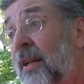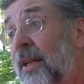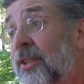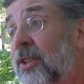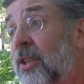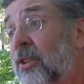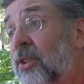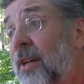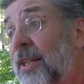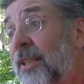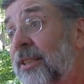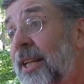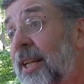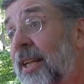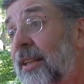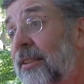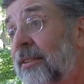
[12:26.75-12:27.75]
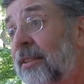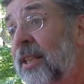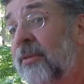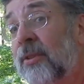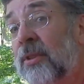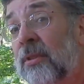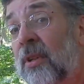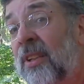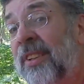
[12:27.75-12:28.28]
guess I'll try to take
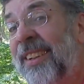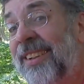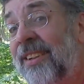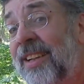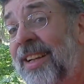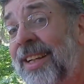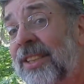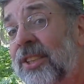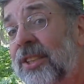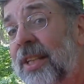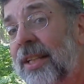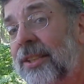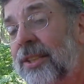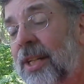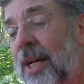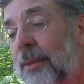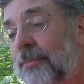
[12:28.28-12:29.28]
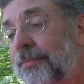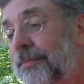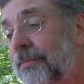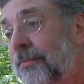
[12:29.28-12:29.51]
even a little less next time.